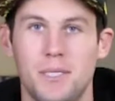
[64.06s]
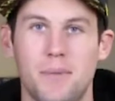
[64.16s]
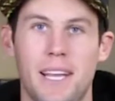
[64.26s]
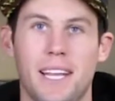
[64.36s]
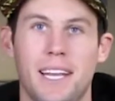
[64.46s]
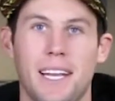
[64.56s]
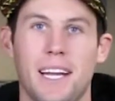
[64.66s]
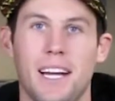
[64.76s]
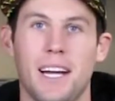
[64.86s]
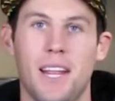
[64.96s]
to making
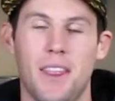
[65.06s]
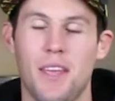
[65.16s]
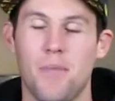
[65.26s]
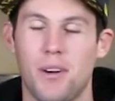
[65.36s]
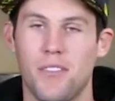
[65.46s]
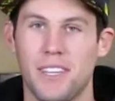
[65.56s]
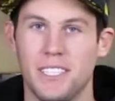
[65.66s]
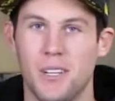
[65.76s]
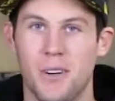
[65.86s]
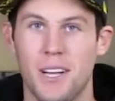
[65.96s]
the
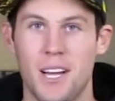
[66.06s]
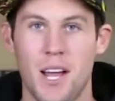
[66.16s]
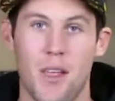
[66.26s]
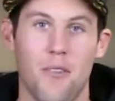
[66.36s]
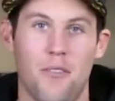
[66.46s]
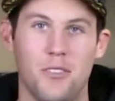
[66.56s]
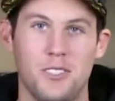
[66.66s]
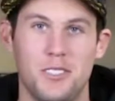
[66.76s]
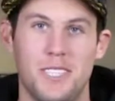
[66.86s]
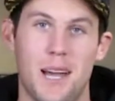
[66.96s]
perfect donut, the
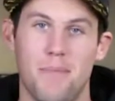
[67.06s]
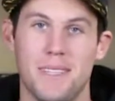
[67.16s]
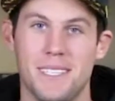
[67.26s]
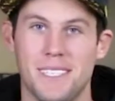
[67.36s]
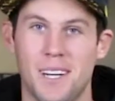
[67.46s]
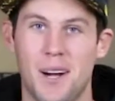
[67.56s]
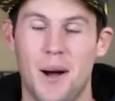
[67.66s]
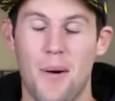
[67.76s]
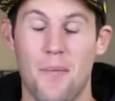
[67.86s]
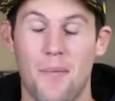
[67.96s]
first step is
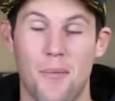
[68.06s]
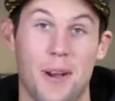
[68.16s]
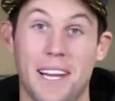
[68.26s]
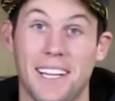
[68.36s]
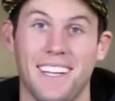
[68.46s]
winning.